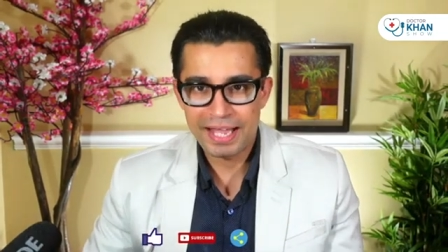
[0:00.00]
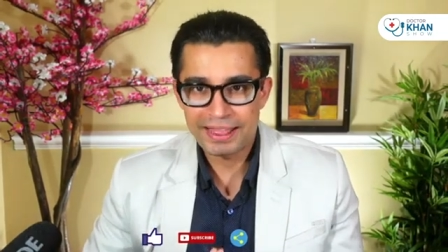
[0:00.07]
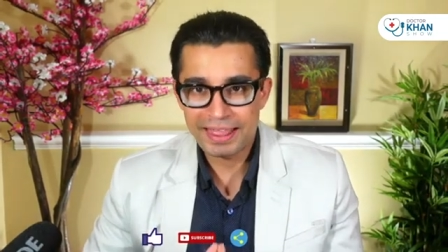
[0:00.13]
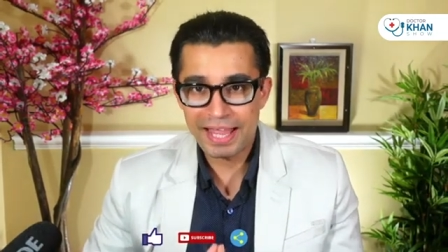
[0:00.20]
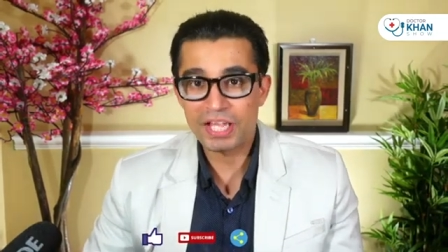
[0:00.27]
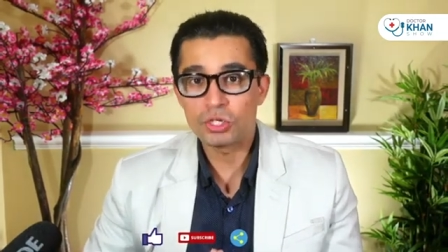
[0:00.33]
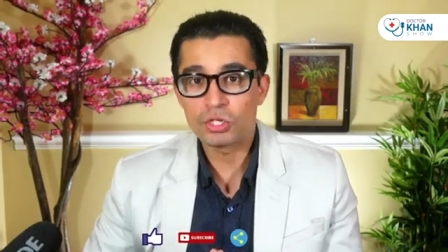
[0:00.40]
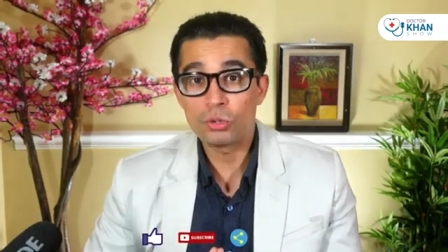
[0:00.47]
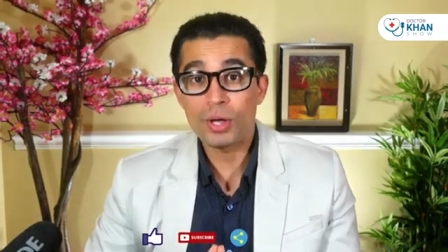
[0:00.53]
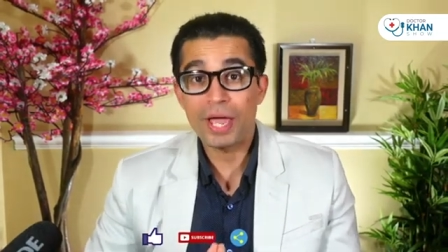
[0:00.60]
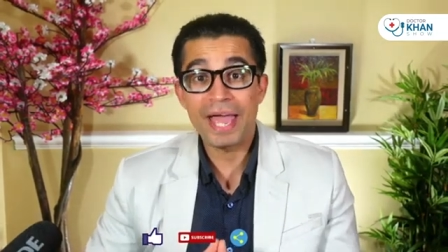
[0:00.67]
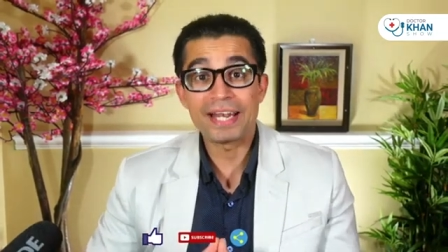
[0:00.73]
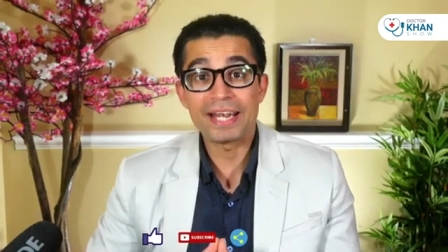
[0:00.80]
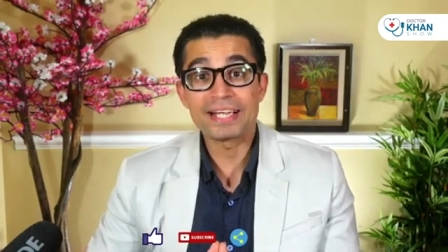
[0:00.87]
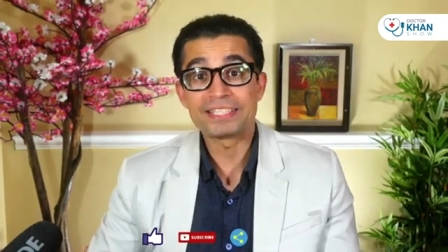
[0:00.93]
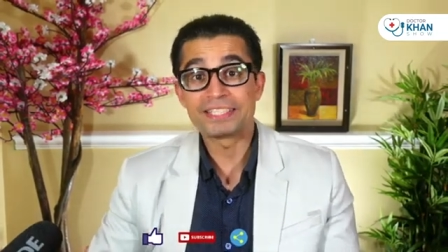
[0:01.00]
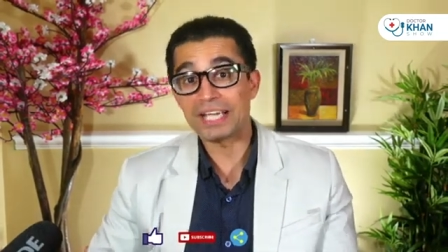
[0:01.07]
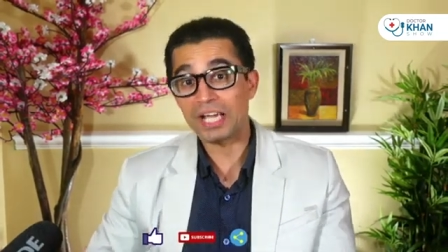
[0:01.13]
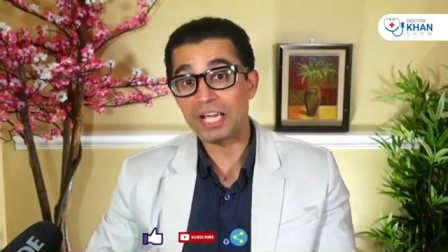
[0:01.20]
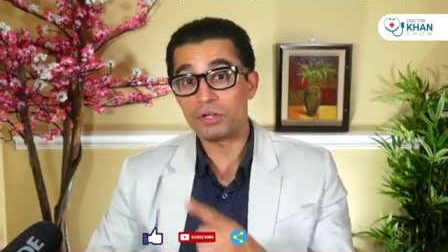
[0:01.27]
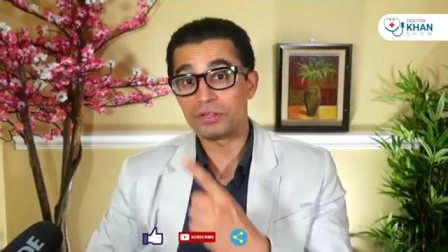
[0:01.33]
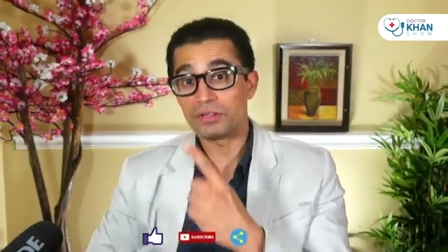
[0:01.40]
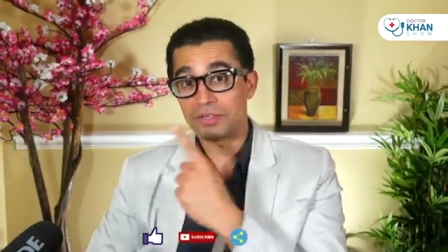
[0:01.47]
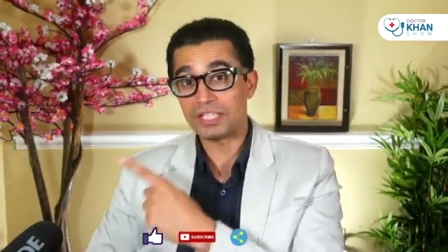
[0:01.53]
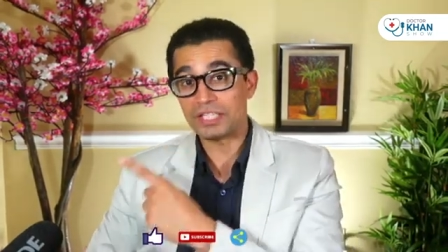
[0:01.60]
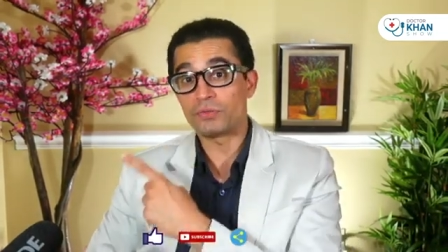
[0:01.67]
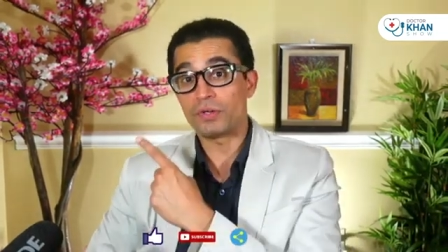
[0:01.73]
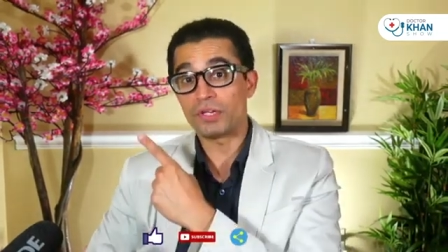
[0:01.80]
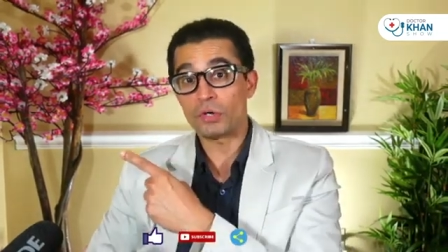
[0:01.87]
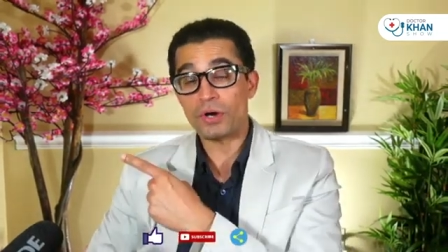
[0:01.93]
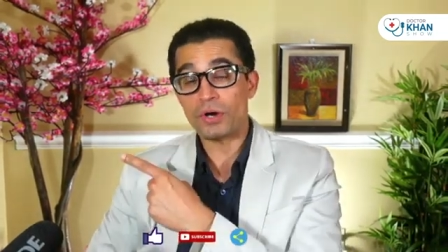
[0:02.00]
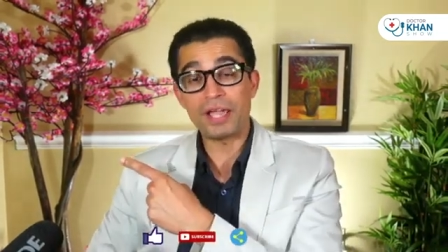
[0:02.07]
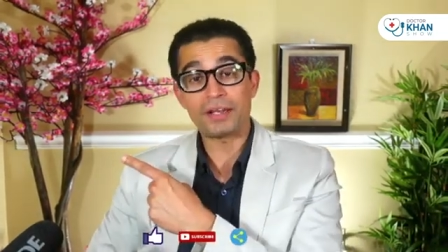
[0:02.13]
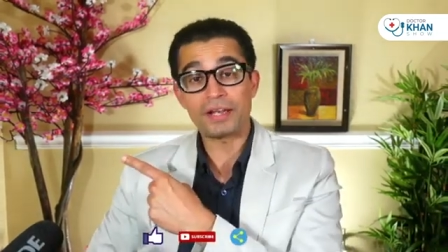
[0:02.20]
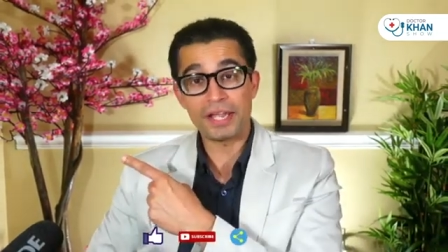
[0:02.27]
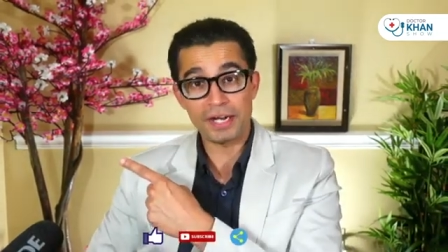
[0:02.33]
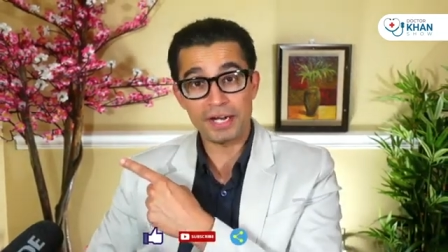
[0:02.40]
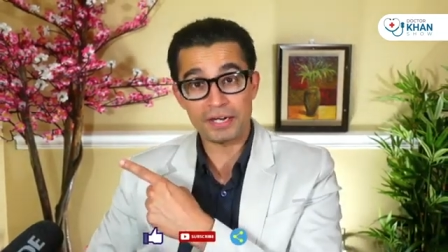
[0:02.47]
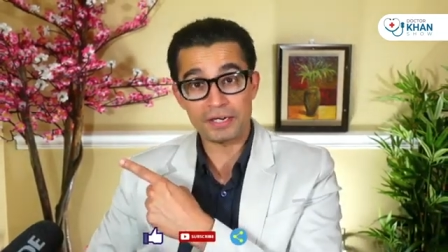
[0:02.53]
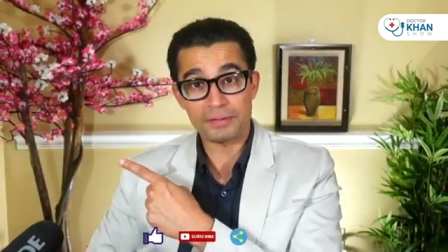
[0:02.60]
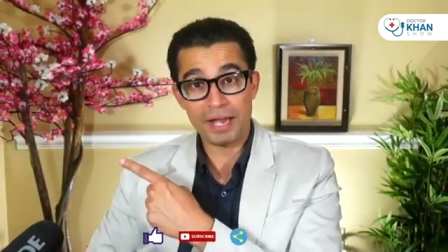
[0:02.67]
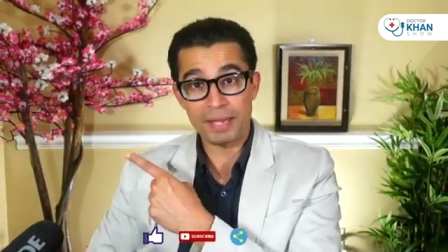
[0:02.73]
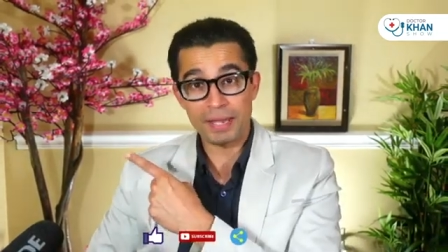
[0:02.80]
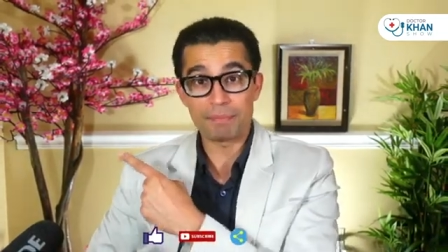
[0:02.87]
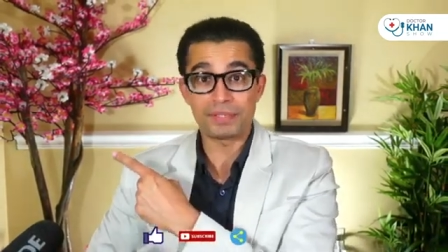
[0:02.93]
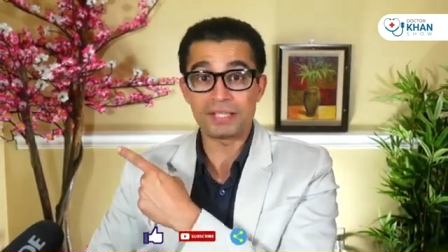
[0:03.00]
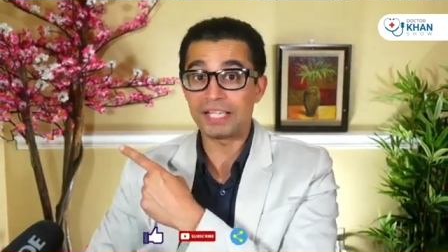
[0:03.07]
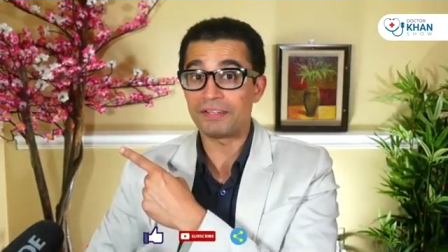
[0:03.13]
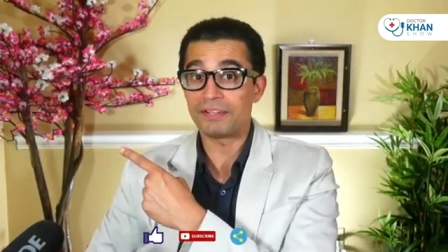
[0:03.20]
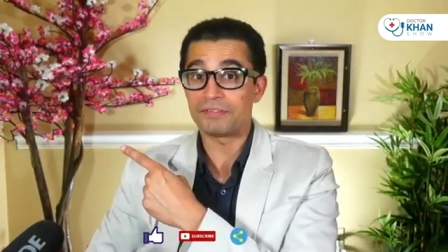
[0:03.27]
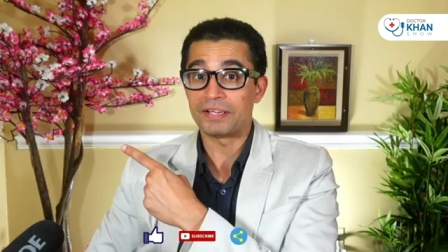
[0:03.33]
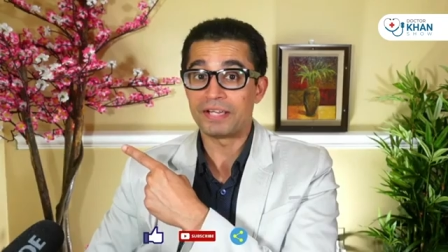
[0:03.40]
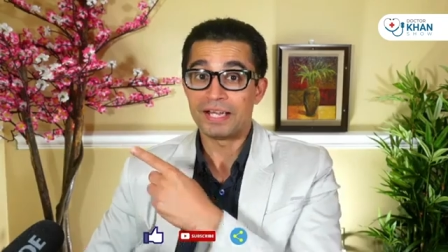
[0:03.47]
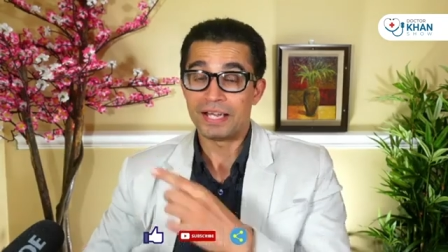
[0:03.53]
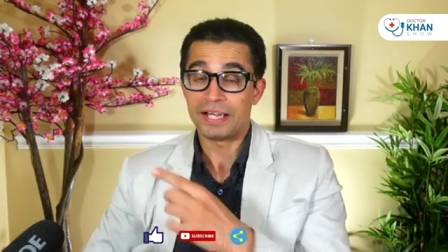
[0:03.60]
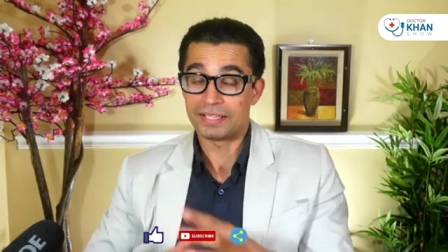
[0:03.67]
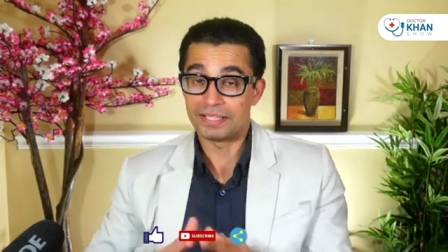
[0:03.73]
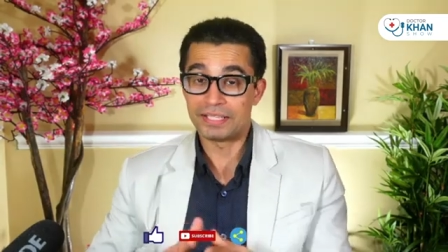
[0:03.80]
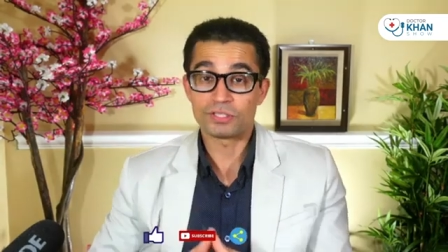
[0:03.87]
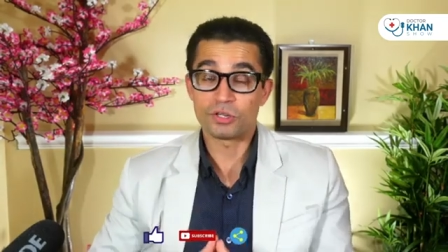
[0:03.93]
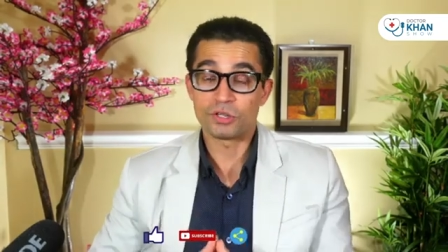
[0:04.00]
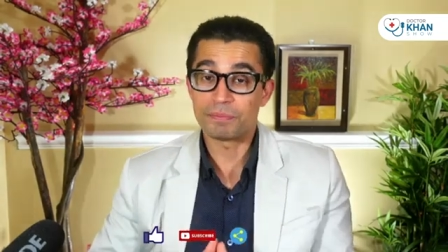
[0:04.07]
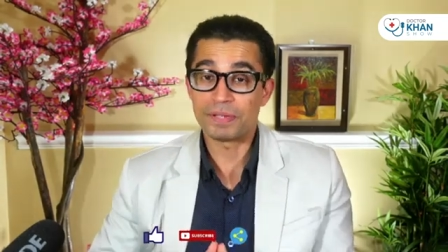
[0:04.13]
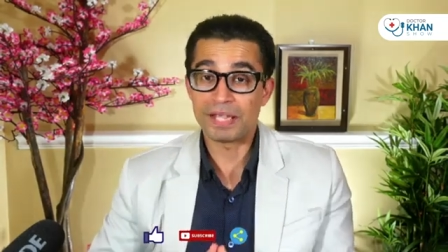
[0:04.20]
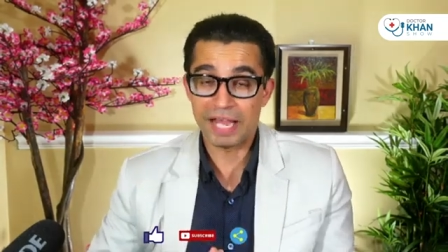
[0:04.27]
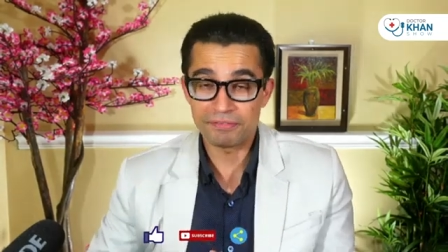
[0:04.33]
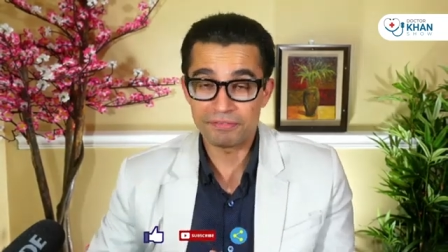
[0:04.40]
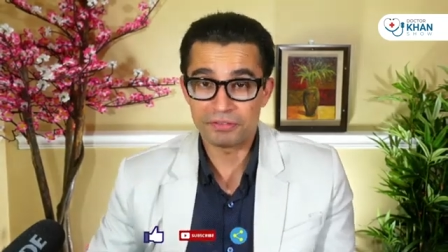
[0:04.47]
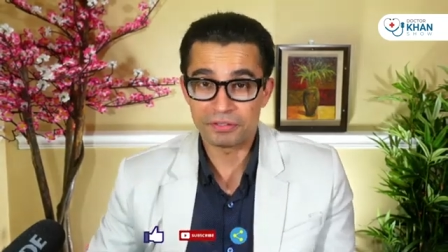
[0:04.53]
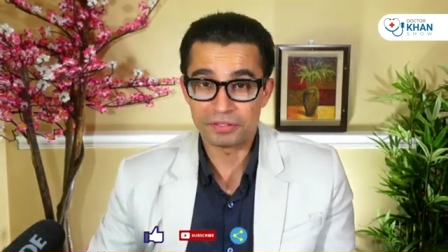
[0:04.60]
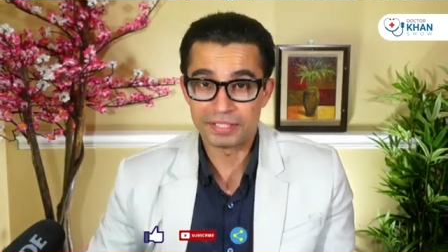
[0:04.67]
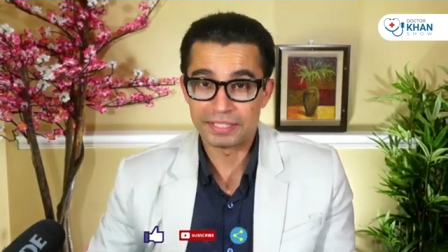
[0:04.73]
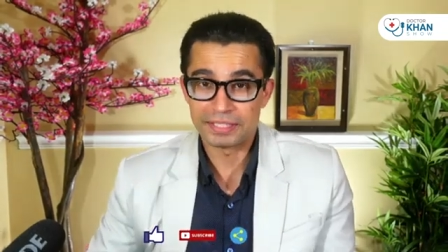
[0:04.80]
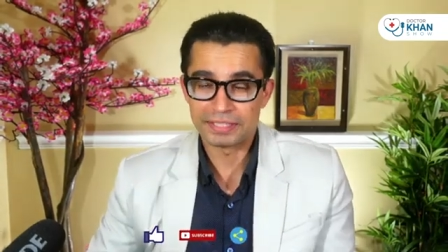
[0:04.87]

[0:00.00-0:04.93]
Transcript: Thank you, and check out this video right here. I believe this could be helpful.